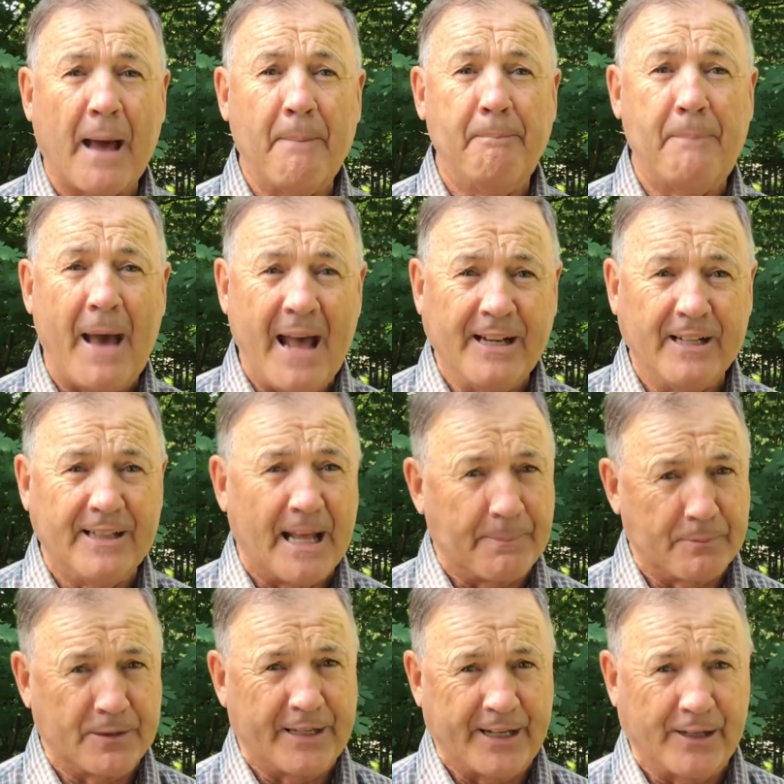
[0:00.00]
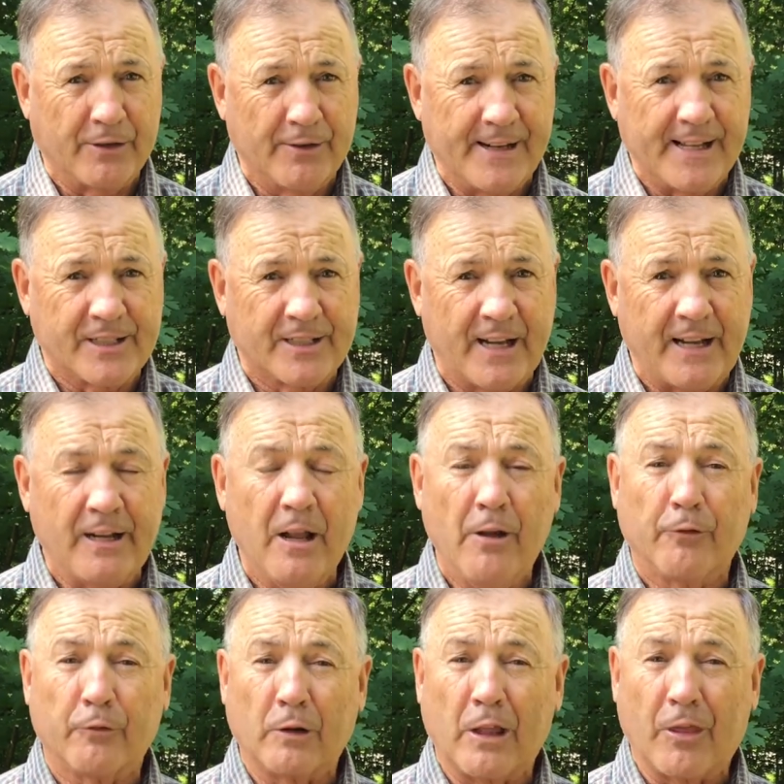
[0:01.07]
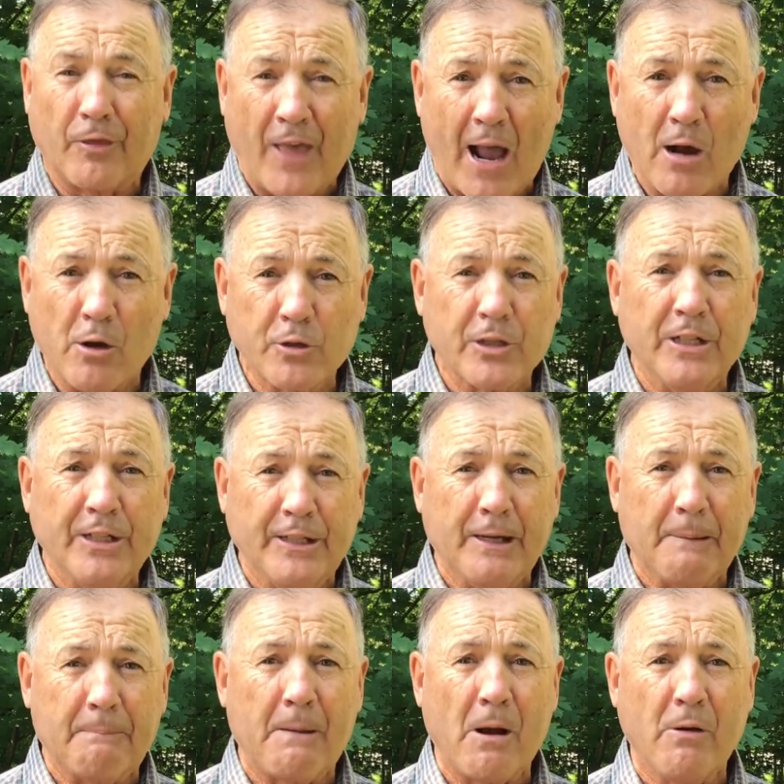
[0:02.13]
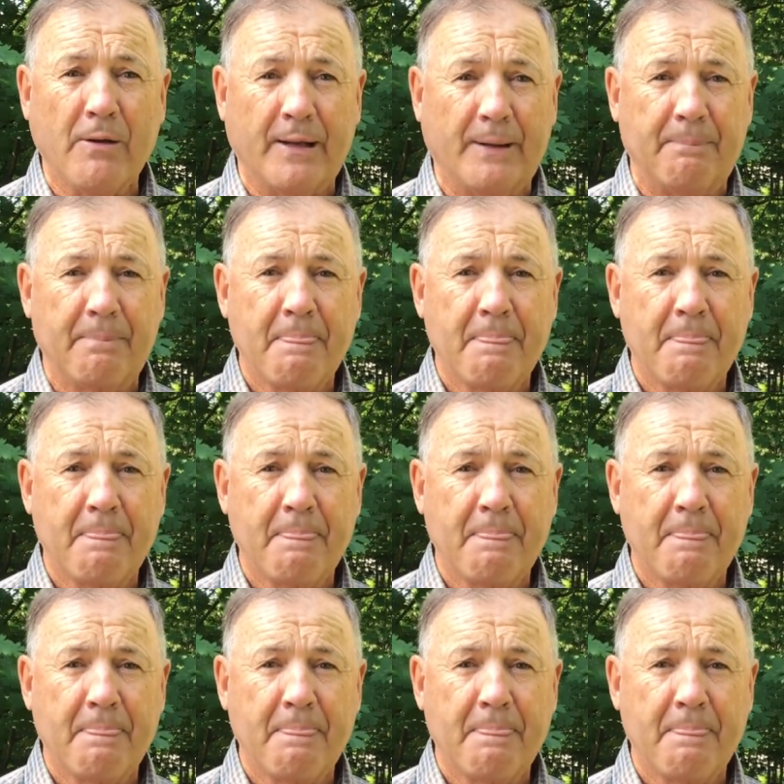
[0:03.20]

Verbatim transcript: abandoned that particular nest site for a thousand year period,